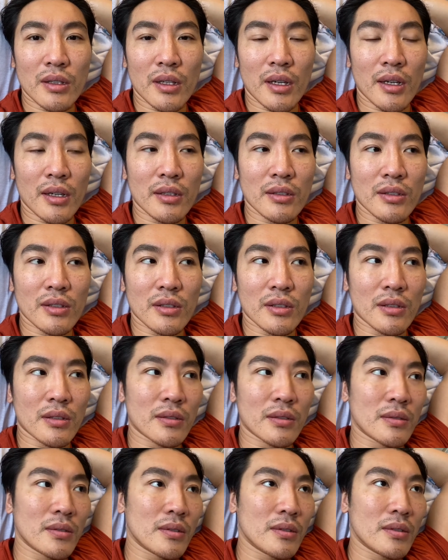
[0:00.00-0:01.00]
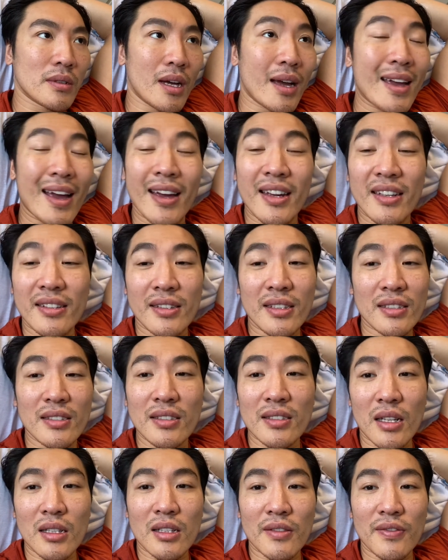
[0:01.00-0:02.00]
And I this is
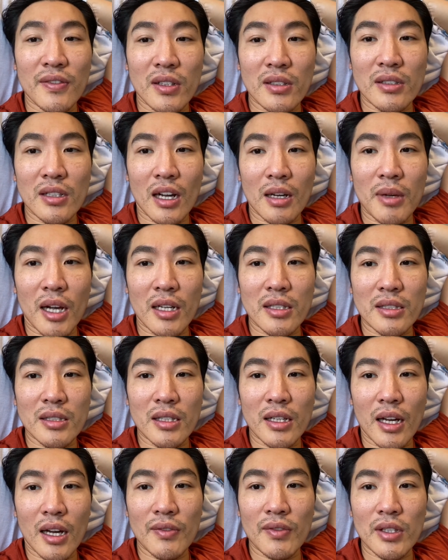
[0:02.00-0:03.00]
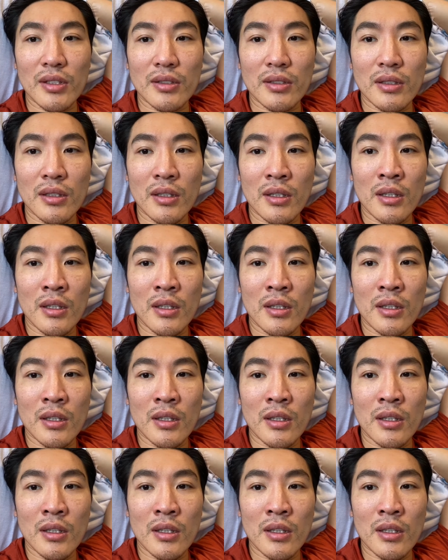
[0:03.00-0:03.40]
not the first time I actually have this.